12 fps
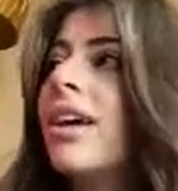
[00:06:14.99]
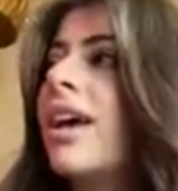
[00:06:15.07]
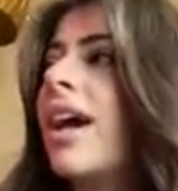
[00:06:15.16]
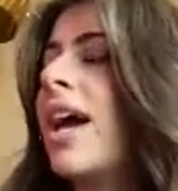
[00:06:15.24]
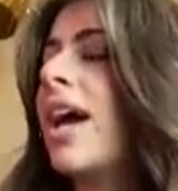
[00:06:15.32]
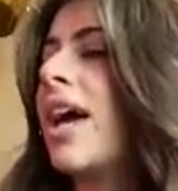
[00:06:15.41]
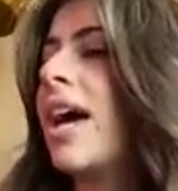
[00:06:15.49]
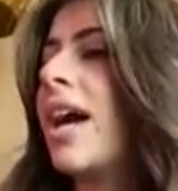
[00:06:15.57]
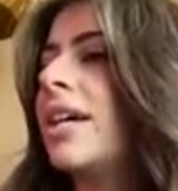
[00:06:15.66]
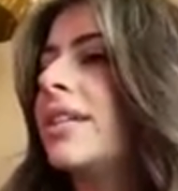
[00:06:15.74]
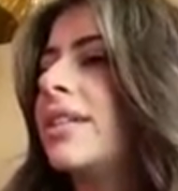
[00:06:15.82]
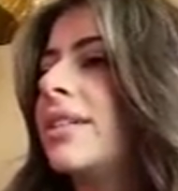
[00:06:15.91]

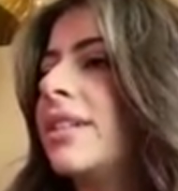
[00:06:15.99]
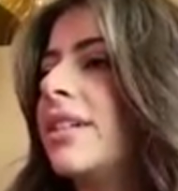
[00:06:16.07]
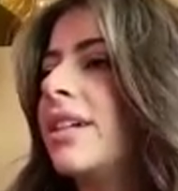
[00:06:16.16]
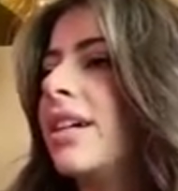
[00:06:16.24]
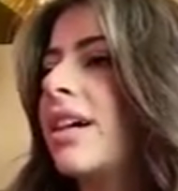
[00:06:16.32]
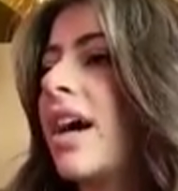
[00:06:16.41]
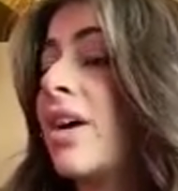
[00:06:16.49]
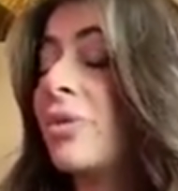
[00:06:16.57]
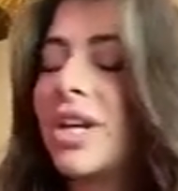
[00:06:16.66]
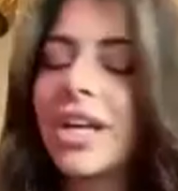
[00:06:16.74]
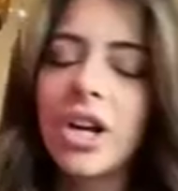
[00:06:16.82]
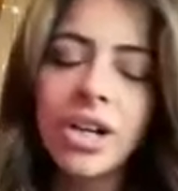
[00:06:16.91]
And when
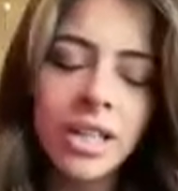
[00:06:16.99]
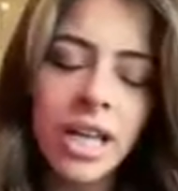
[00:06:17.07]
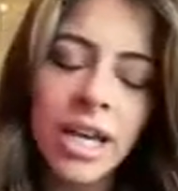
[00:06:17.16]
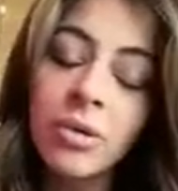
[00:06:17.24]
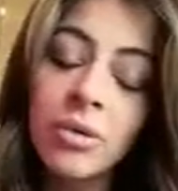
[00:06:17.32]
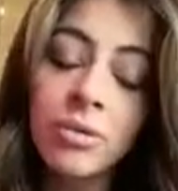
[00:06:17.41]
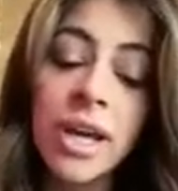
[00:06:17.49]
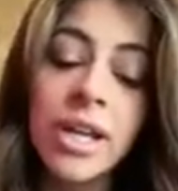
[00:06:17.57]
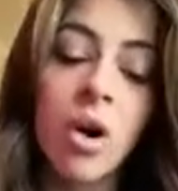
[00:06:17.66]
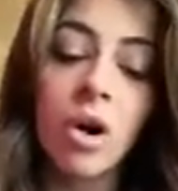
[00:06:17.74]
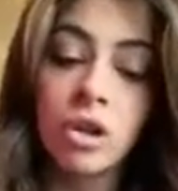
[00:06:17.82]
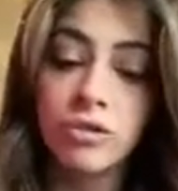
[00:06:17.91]
I don't write
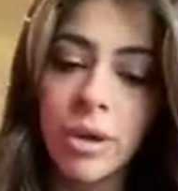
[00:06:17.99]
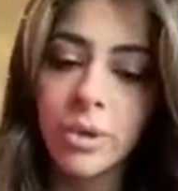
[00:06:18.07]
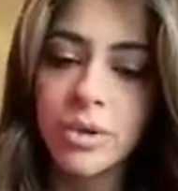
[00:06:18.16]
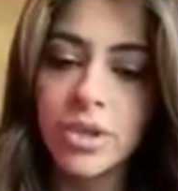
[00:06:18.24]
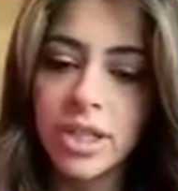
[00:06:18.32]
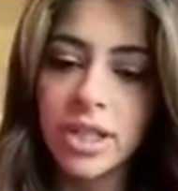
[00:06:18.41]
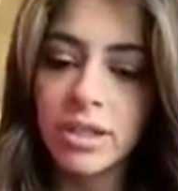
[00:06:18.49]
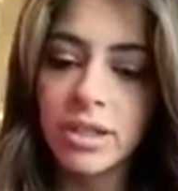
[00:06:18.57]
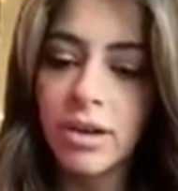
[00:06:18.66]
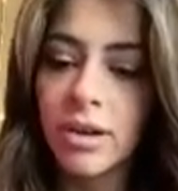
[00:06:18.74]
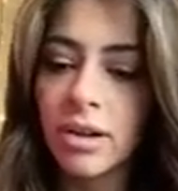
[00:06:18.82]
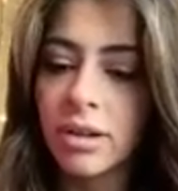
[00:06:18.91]
all of my music.
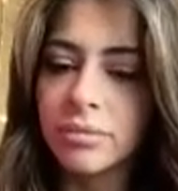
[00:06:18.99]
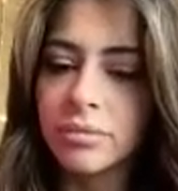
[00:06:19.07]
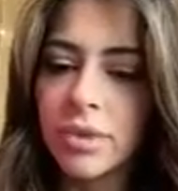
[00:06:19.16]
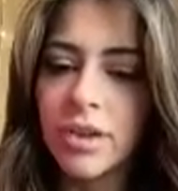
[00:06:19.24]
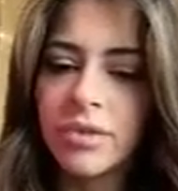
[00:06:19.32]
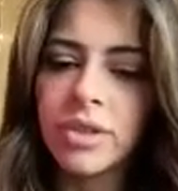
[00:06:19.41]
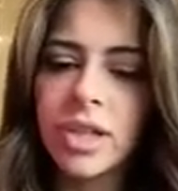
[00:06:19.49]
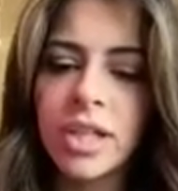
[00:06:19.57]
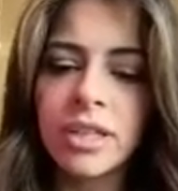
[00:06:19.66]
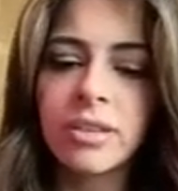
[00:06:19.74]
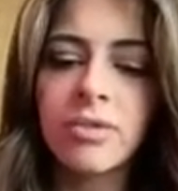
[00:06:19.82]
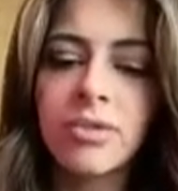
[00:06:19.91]
I feel like
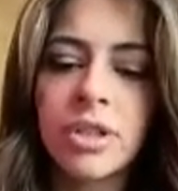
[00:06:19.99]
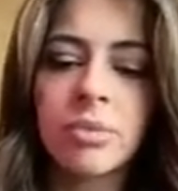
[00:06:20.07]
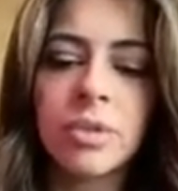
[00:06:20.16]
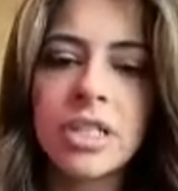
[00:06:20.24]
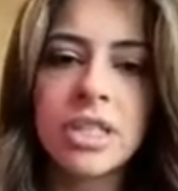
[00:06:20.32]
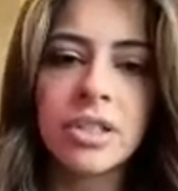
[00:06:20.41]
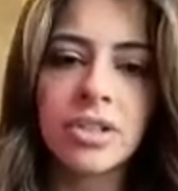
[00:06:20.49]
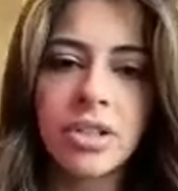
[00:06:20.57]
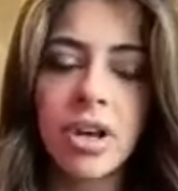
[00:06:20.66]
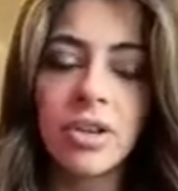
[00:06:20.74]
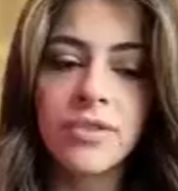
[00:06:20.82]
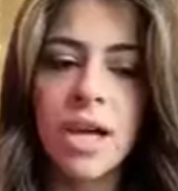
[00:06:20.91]
for some reason there's a lot
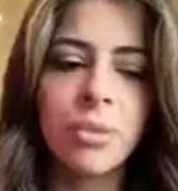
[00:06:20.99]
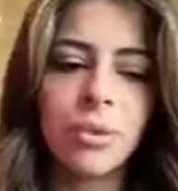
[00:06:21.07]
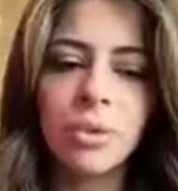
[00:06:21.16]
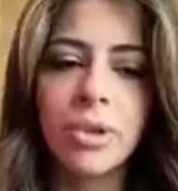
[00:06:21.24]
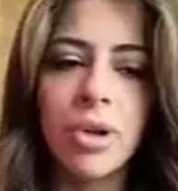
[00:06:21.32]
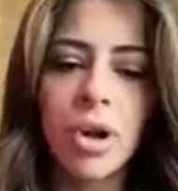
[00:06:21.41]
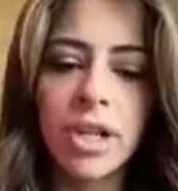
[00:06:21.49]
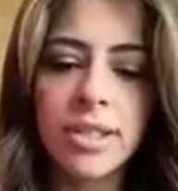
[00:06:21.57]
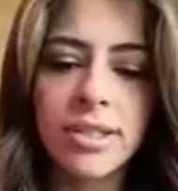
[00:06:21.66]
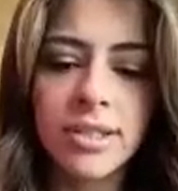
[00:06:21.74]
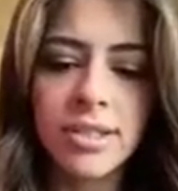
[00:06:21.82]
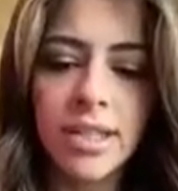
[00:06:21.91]
of taboo in
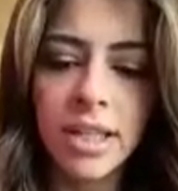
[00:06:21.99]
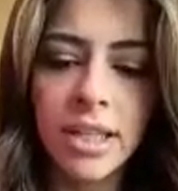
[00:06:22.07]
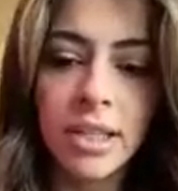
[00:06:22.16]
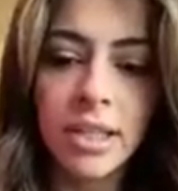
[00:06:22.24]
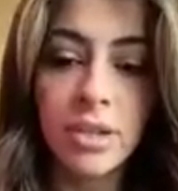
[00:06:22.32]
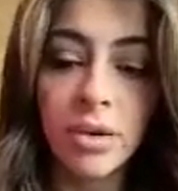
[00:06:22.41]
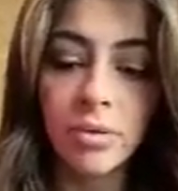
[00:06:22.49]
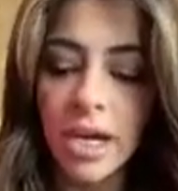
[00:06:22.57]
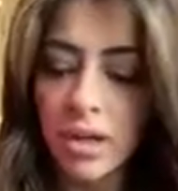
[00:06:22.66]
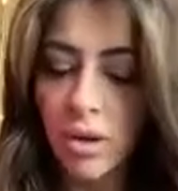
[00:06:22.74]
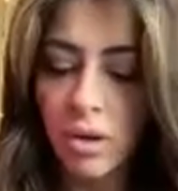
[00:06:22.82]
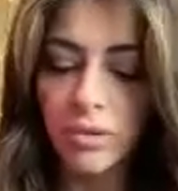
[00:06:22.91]
saying that they don't write
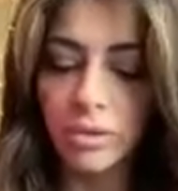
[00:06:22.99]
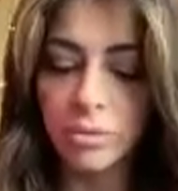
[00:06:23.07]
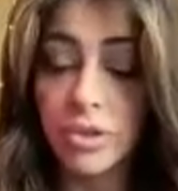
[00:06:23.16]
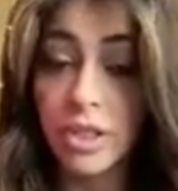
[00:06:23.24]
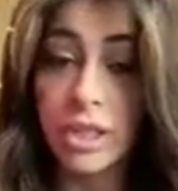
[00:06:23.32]
all of their music.